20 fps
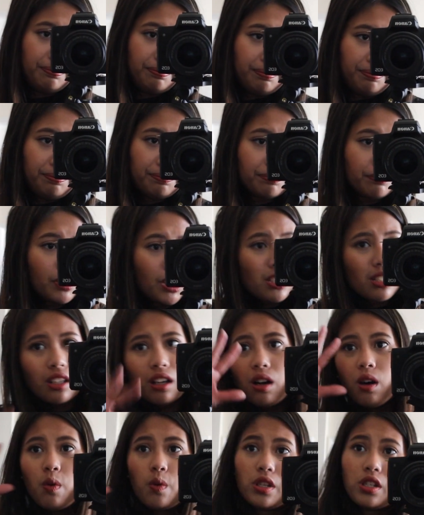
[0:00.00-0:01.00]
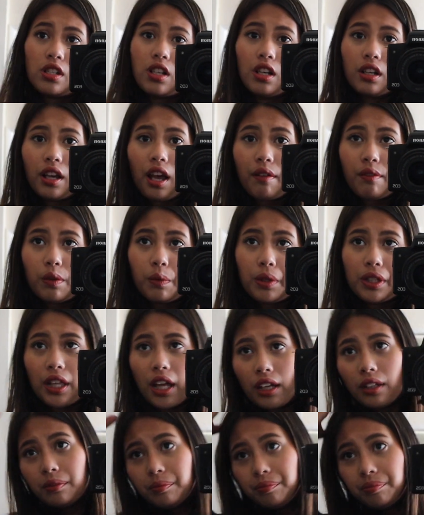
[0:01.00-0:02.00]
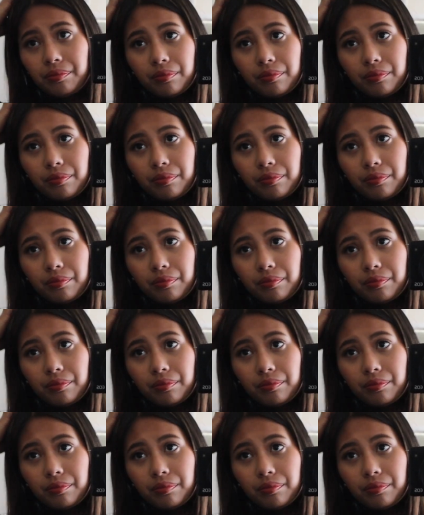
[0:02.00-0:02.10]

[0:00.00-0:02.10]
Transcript: Because I always cook every weekday.